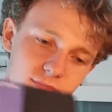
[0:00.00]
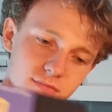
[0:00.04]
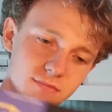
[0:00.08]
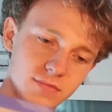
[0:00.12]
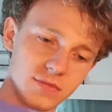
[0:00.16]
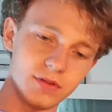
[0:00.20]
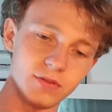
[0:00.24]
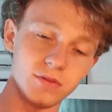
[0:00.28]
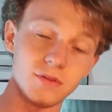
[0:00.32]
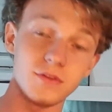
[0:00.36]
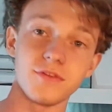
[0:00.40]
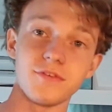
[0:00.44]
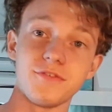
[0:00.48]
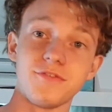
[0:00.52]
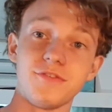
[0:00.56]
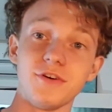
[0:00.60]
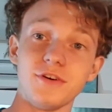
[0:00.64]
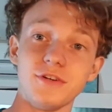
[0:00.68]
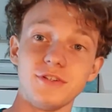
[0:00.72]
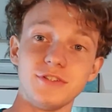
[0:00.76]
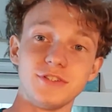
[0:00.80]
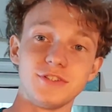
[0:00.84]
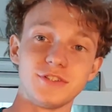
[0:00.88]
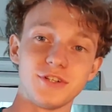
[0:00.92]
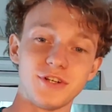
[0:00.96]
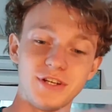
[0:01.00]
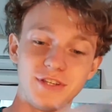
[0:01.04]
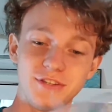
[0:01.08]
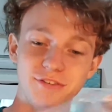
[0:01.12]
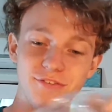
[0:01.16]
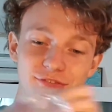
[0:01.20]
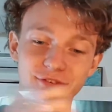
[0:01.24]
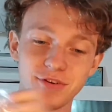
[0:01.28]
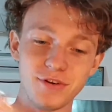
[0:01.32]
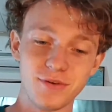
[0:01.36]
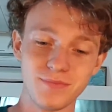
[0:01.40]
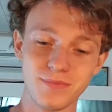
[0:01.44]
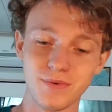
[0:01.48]
No, not the phone, sorry, the
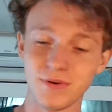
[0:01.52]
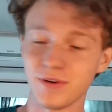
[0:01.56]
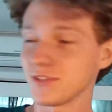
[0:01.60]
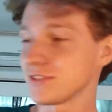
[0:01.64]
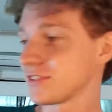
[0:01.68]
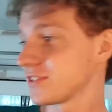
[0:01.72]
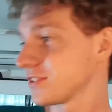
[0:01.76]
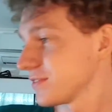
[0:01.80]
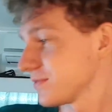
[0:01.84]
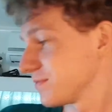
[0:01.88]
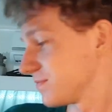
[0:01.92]
phone box.